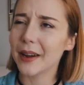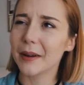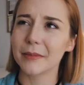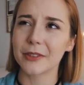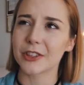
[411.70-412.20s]

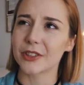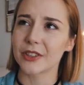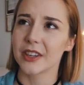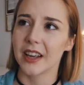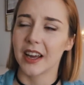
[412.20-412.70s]
I'm
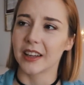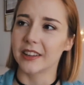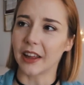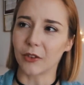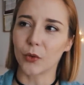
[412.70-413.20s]
just
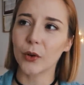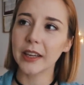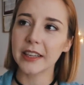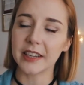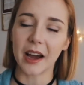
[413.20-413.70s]
like
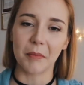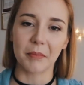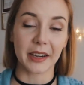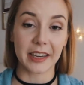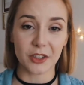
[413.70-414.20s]
really dumb,
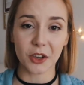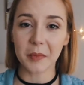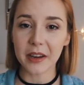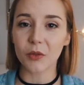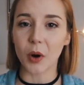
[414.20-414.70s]
but it took
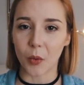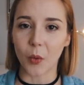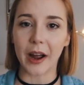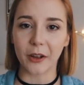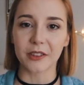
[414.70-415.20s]
me a
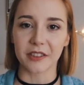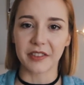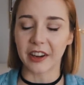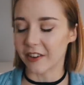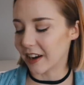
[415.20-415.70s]
while to
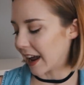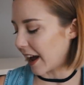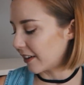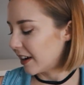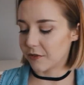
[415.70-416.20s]
figure it
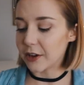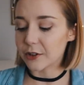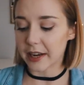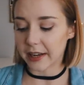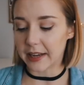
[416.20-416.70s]
out.
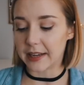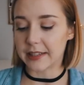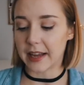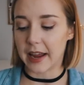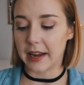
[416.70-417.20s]
FeiyuTech
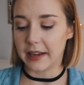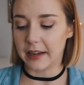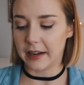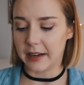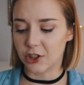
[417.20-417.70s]
is
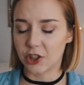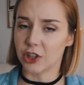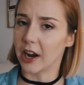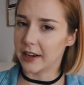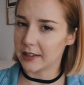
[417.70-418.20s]
a
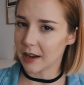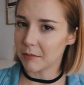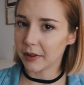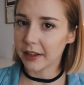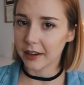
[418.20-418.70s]
Chinese
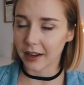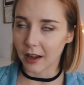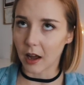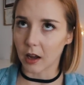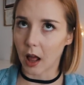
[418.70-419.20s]
company,
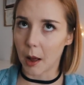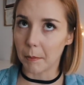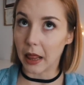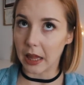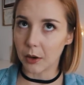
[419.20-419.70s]

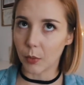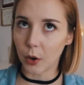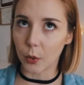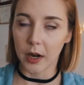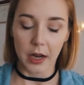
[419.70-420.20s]

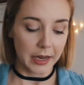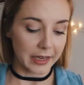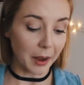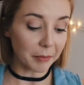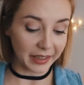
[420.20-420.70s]

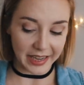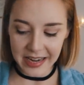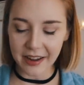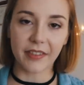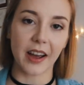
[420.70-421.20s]

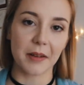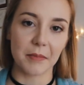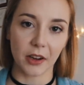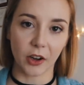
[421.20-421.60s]
if I'm